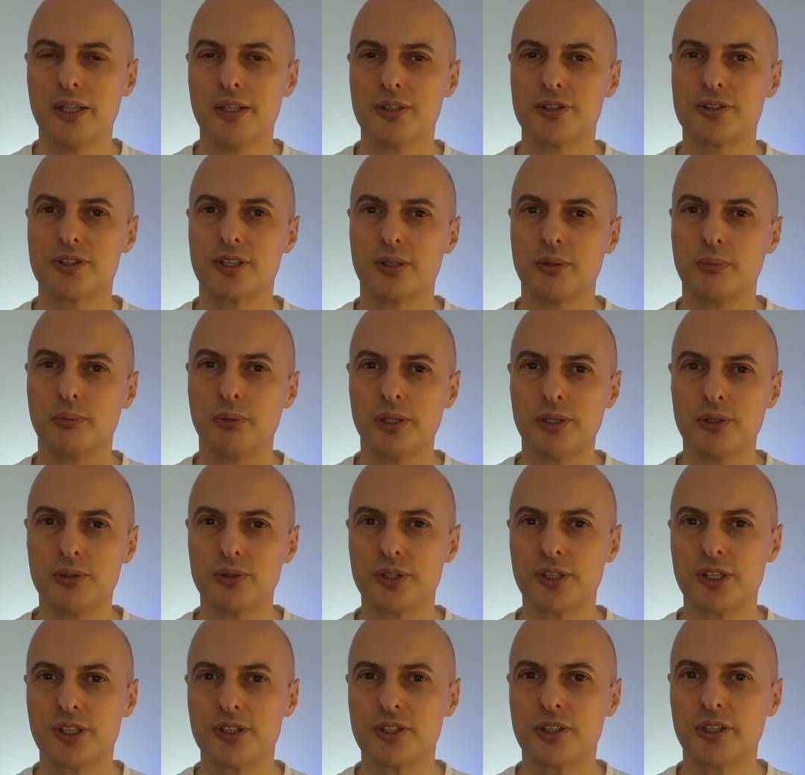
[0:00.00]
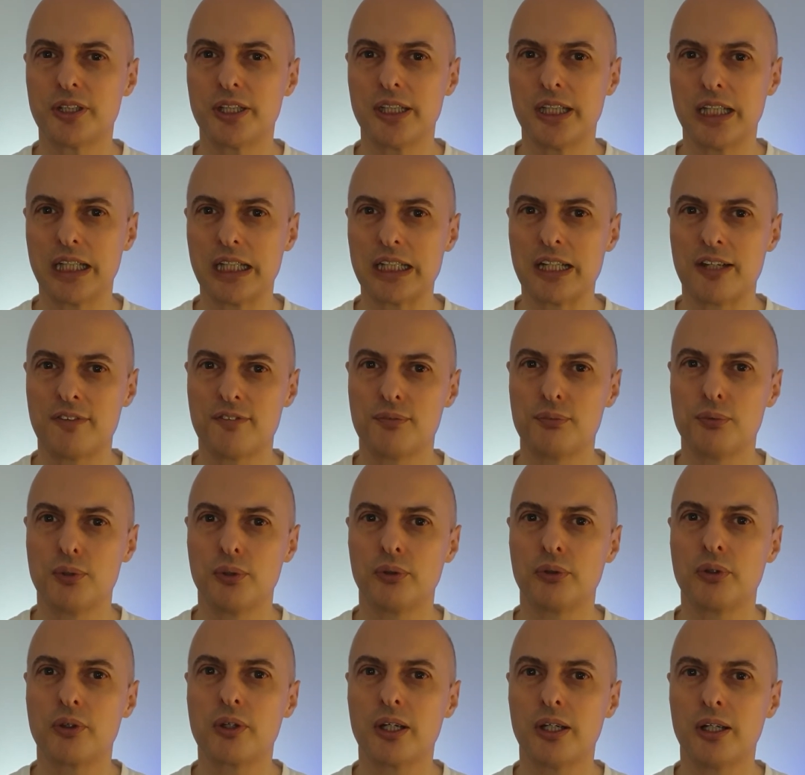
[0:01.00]
So when you're designing an
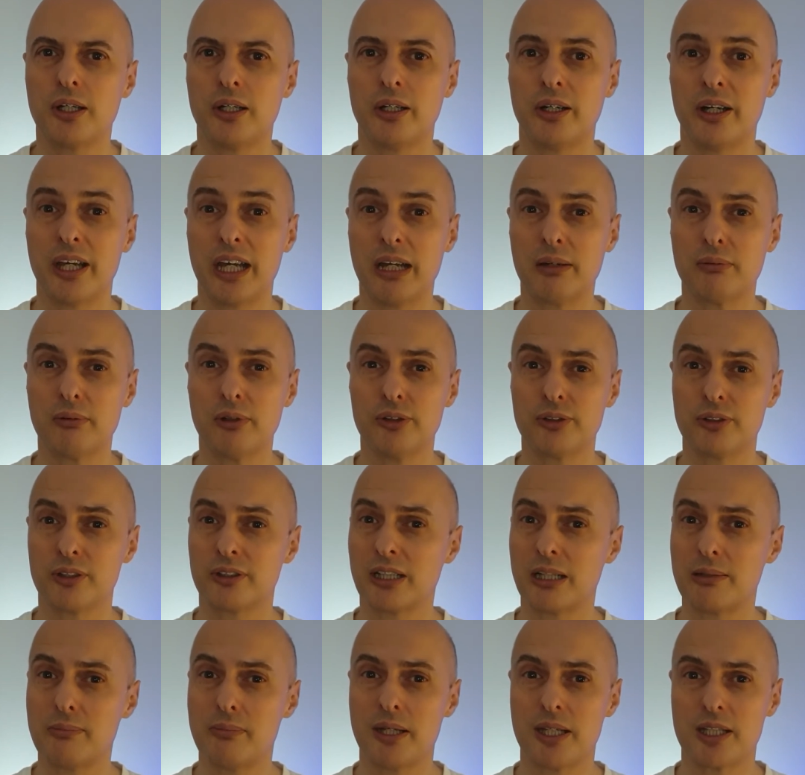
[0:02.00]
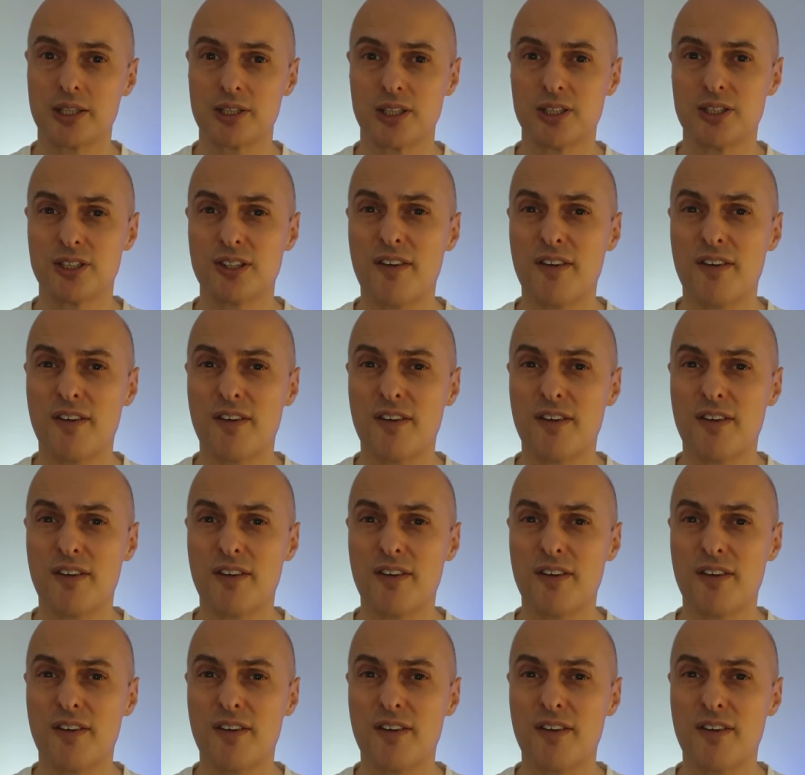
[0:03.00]
F1 car, aerodynamics is